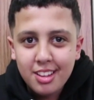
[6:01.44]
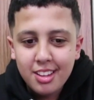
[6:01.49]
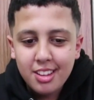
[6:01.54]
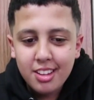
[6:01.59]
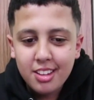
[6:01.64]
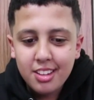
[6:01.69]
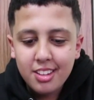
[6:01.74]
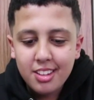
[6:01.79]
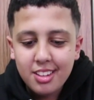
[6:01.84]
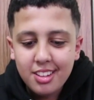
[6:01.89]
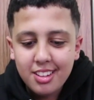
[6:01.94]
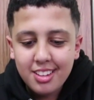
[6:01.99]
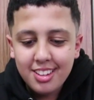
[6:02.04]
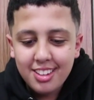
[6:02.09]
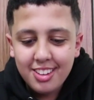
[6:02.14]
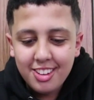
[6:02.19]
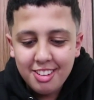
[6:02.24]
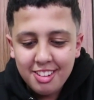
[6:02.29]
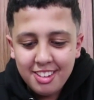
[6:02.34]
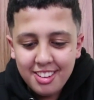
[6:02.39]
All right, let's see.
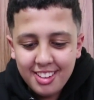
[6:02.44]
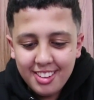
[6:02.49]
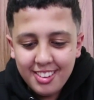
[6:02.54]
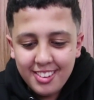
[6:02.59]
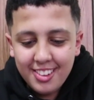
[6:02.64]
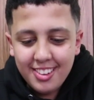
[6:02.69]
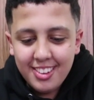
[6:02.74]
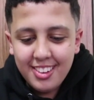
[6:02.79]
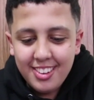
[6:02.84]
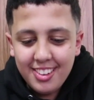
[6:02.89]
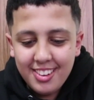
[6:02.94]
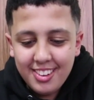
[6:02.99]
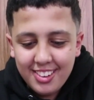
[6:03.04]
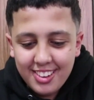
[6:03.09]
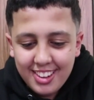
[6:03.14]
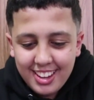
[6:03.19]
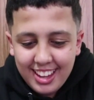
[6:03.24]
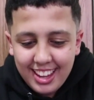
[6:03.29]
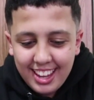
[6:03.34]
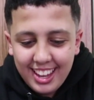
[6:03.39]

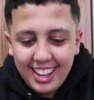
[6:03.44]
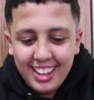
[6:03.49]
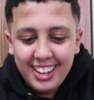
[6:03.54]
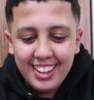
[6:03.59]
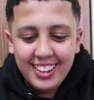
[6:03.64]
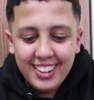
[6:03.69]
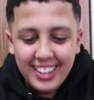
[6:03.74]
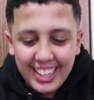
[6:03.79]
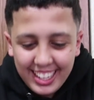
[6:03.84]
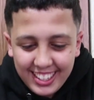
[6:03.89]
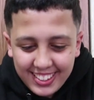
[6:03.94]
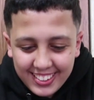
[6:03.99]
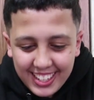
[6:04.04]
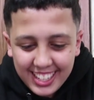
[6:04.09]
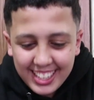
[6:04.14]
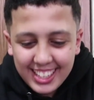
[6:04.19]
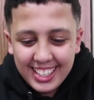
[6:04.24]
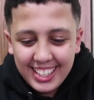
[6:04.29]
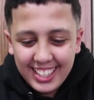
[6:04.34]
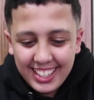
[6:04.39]
Okay, okay, you
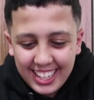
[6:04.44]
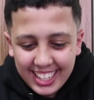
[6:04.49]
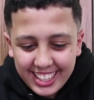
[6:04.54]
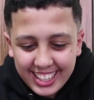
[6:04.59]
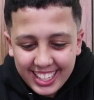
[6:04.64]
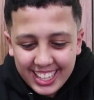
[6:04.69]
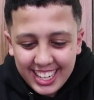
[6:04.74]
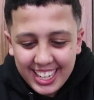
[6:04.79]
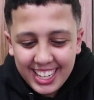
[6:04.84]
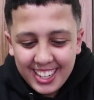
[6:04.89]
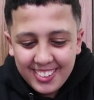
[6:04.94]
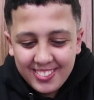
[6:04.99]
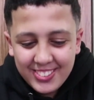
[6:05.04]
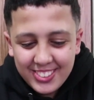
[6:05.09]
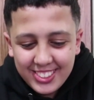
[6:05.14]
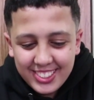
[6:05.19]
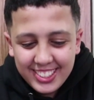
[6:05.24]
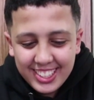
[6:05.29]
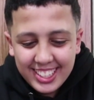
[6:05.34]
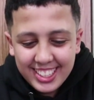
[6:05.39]
got the, you got the
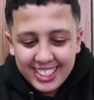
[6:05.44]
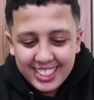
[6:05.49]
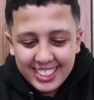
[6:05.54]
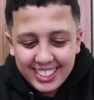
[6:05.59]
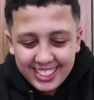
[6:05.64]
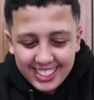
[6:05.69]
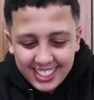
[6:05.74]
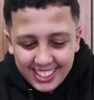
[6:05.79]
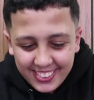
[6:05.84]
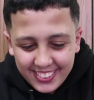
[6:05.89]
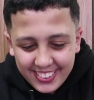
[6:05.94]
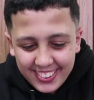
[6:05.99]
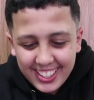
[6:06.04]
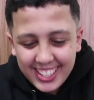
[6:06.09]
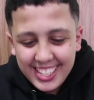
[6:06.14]
camera, you got the, all